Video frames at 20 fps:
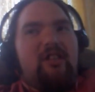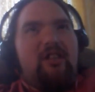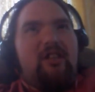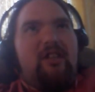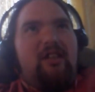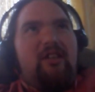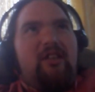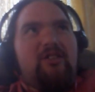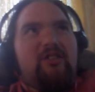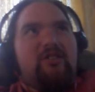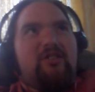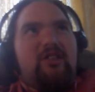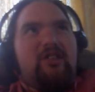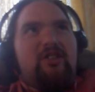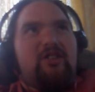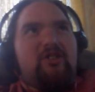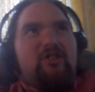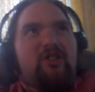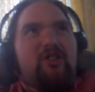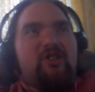
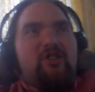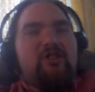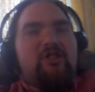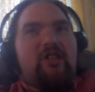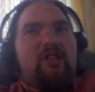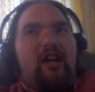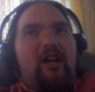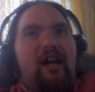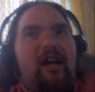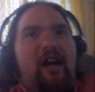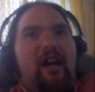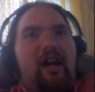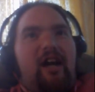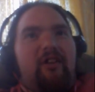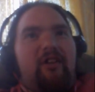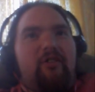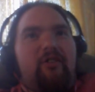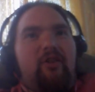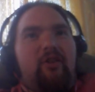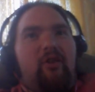he's just
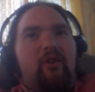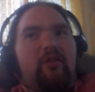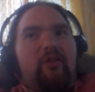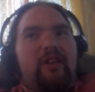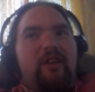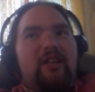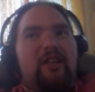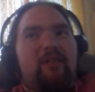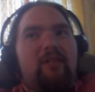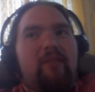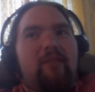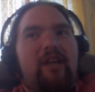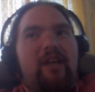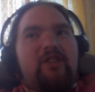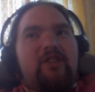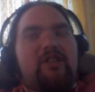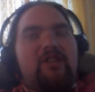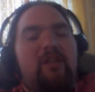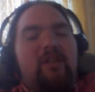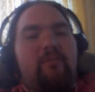I don't know, like he
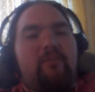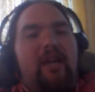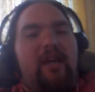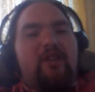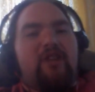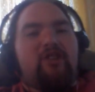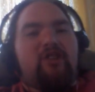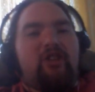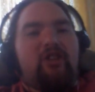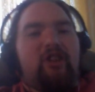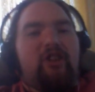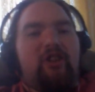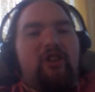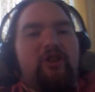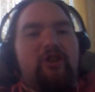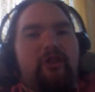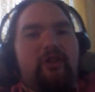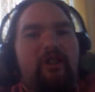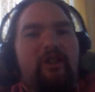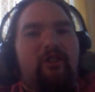makes our
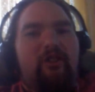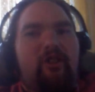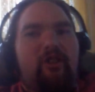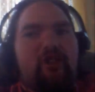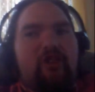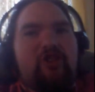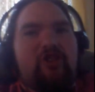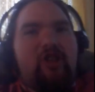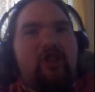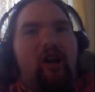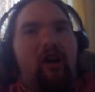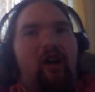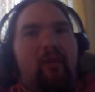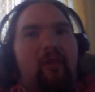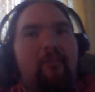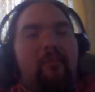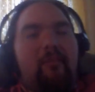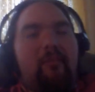country look dumb.